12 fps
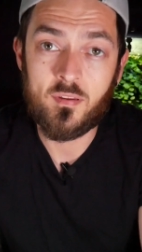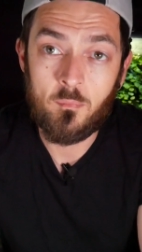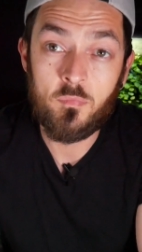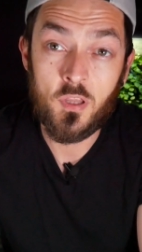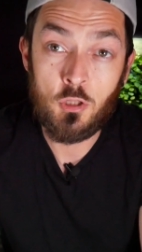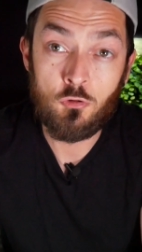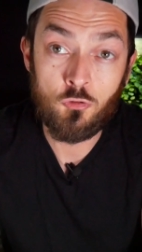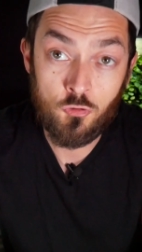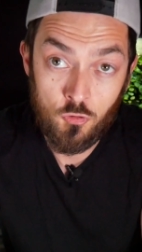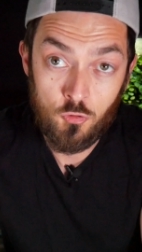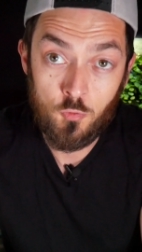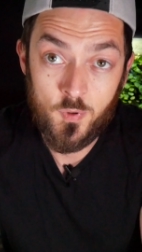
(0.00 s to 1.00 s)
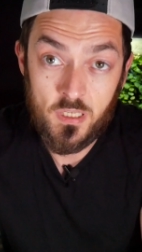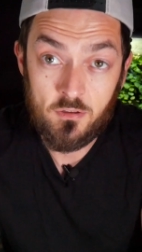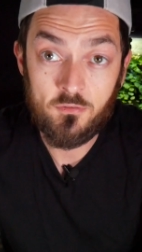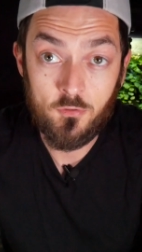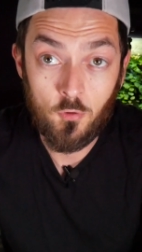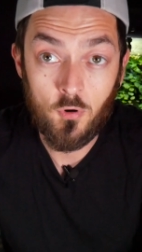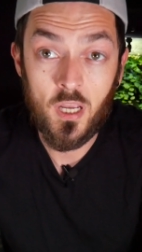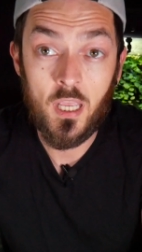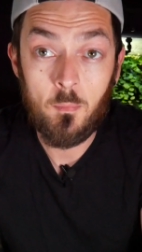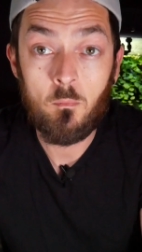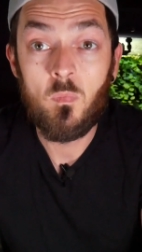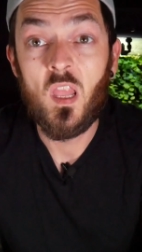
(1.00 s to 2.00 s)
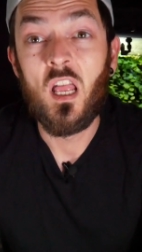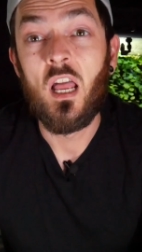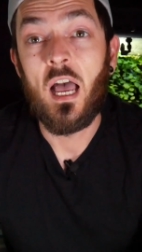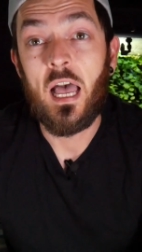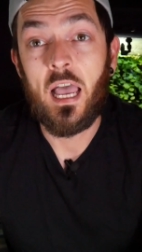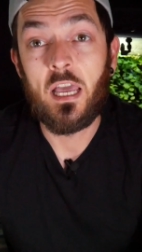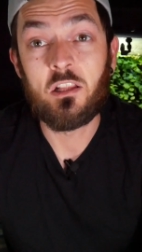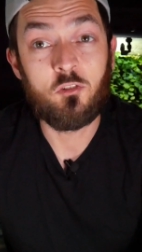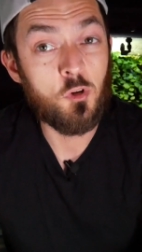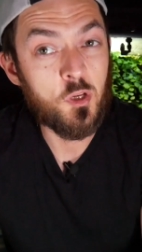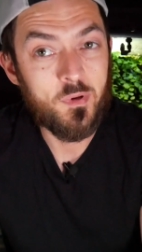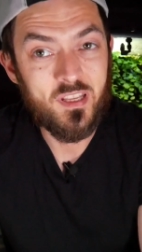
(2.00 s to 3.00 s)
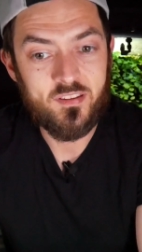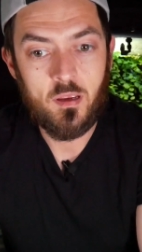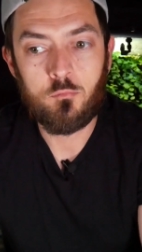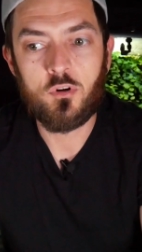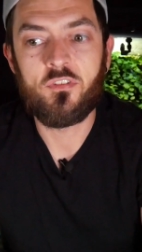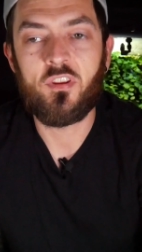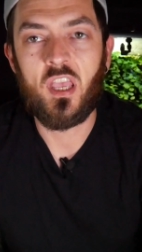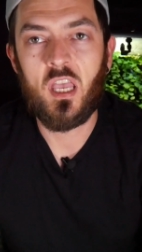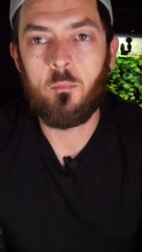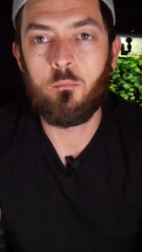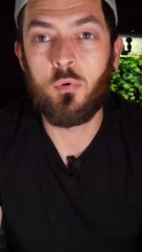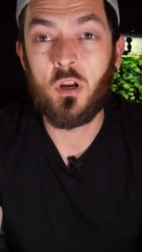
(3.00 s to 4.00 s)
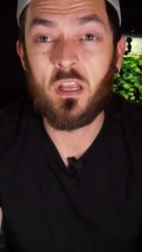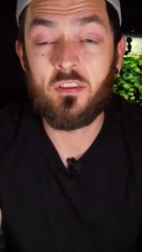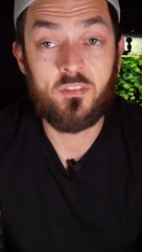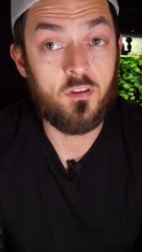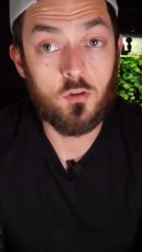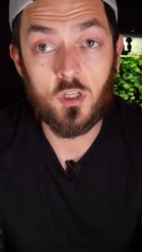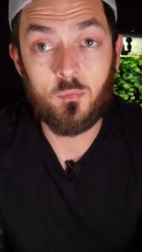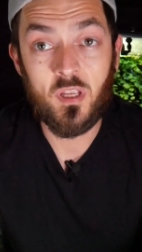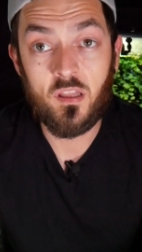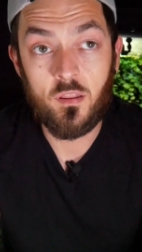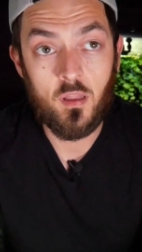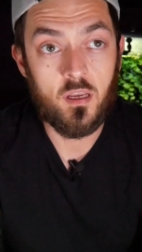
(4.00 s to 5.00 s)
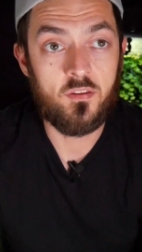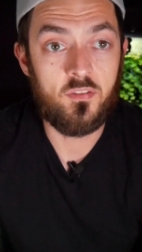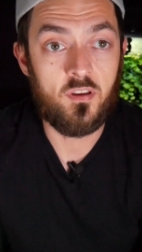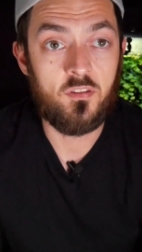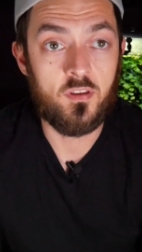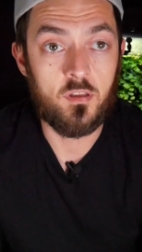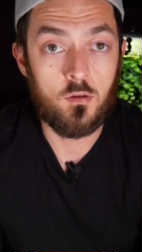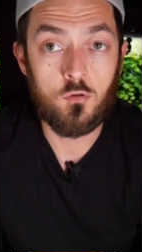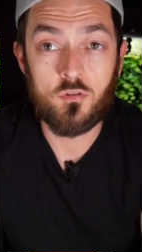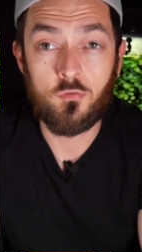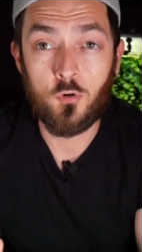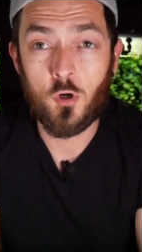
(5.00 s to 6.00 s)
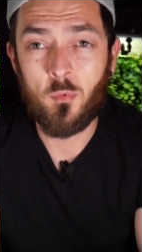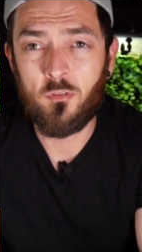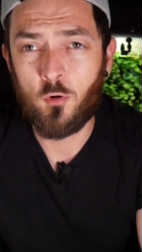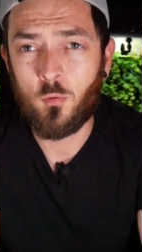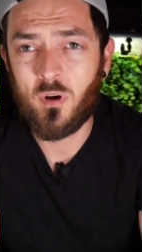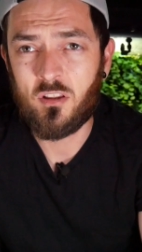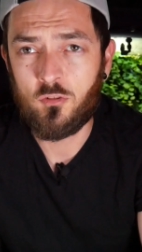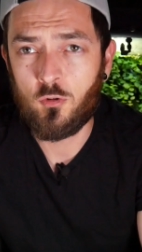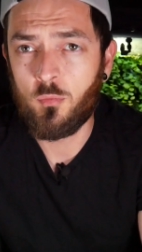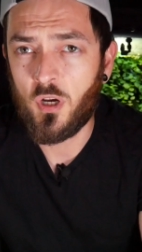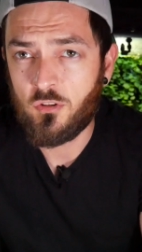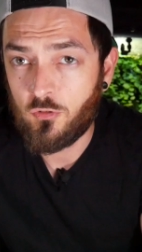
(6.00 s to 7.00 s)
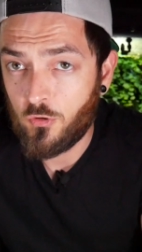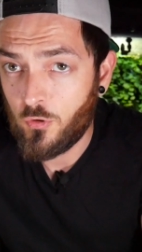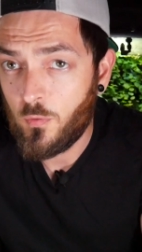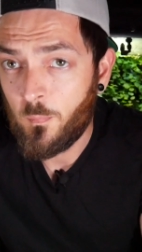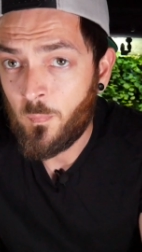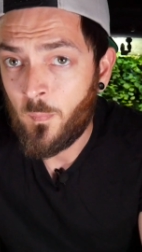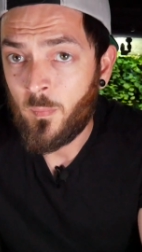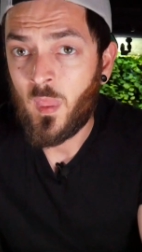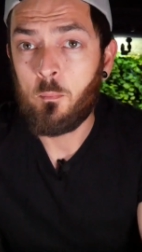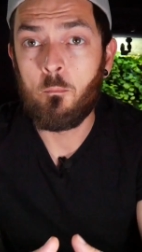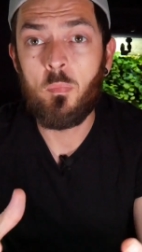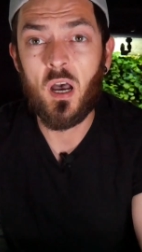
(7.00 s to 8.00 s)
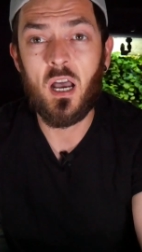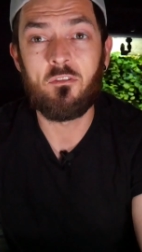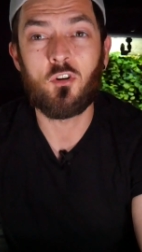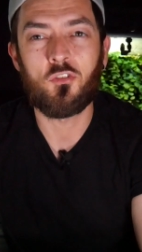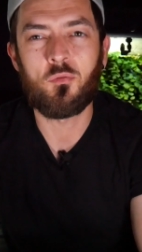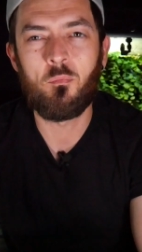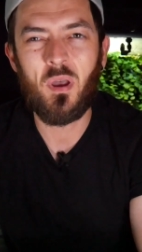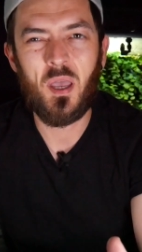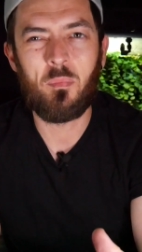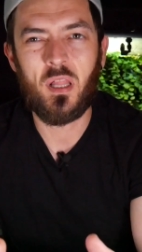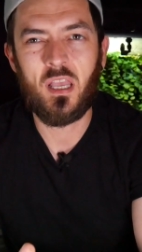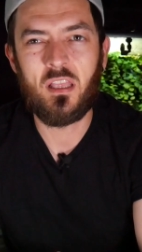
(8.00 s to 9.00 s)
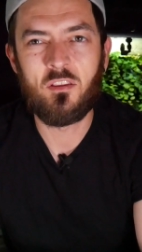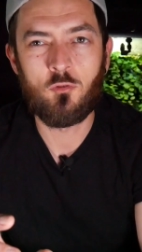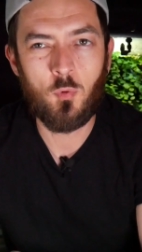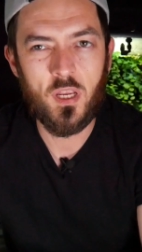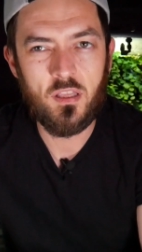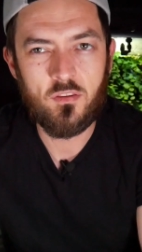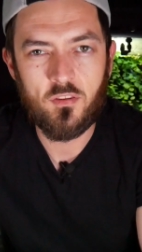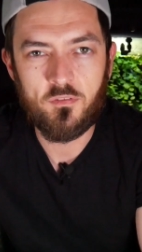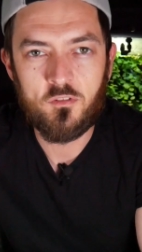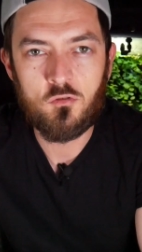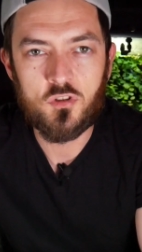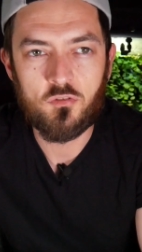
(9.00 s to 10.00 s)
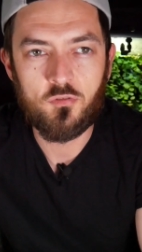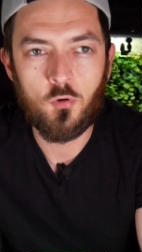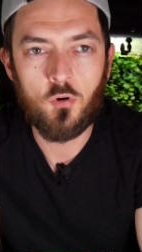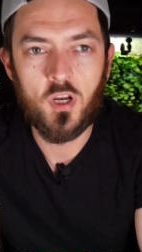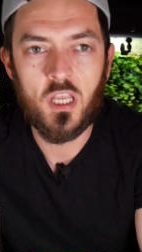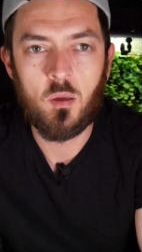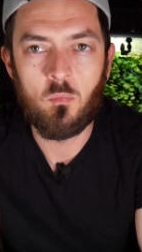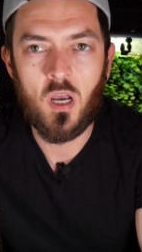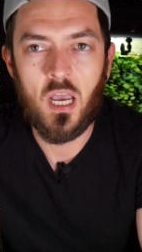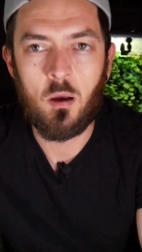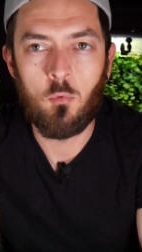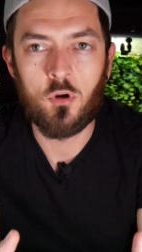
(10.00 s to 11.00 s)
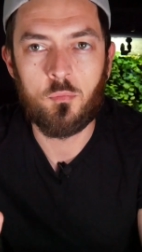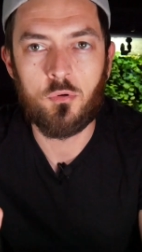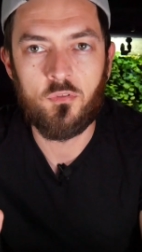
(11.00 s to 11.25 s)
something to me for him. And it's only gonna be a temporary setup, but it's still gonna be a nice size enclosure for him, a 4x2x2. But I've got some better plans way into the future for him, and I want to